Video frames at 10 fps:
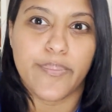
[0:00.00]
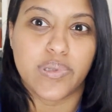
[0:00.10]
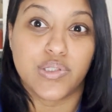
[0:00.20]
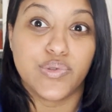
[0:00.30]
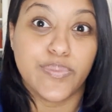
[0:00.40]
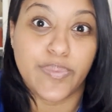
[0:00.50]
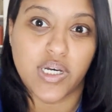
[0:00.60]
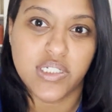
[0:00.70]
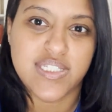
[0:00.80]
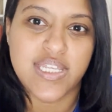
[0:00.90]
blue
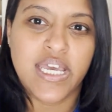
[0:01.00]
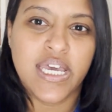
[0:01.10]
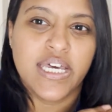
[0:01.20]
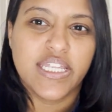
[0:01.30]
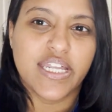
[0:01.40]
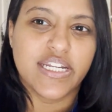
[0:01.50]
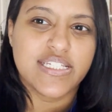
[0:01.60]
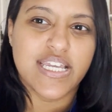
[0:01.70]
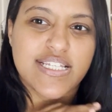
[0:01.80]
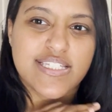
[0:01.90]
books that it
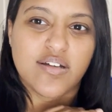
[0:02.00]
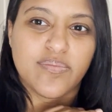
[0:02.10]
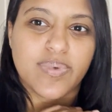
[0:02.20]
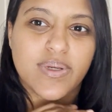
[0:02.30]
takes up,